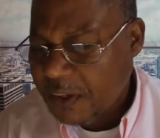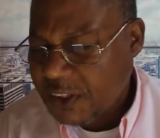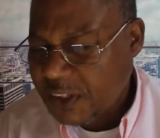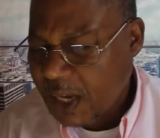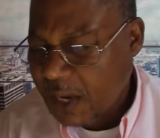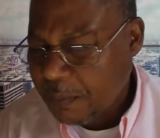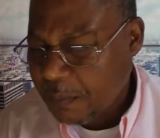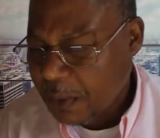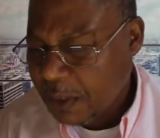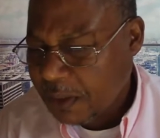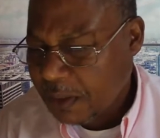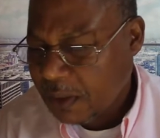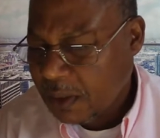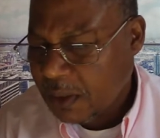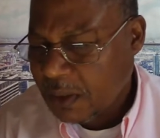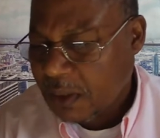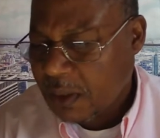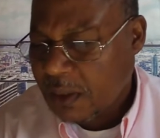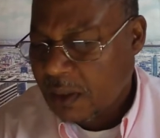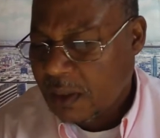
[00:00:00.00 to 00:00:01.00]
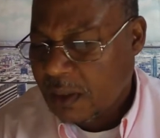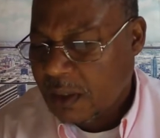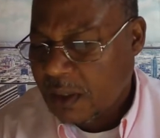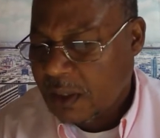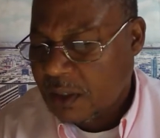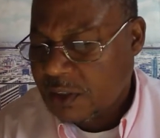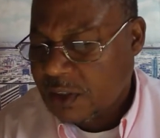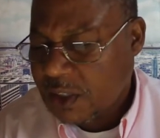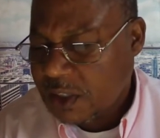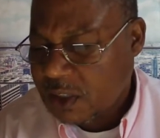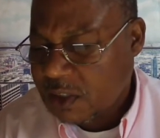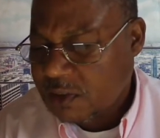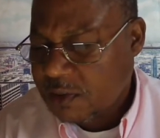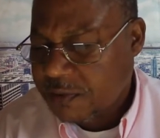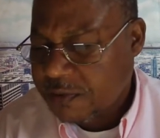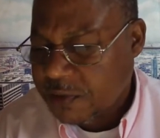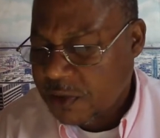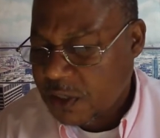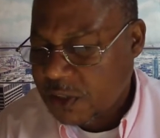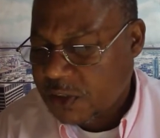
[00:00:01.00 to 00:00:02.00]
statement Jesus
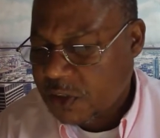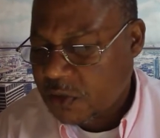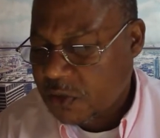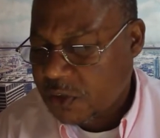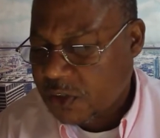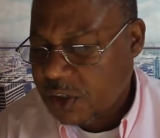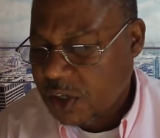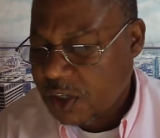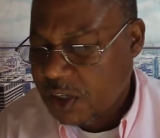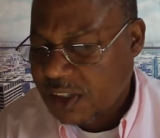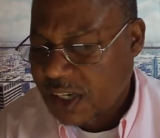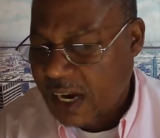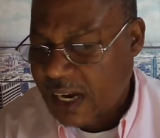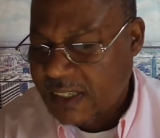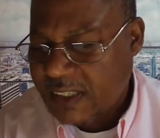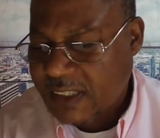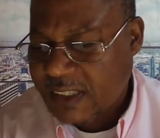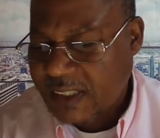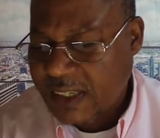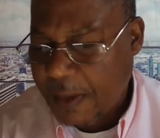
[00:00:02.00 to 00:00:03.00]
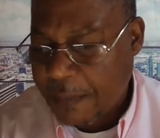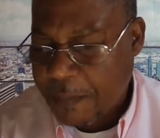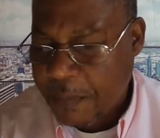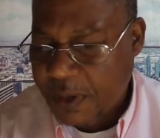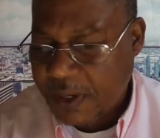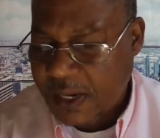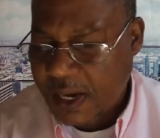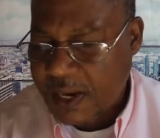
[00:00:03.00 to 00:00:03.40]
refers to the church as separate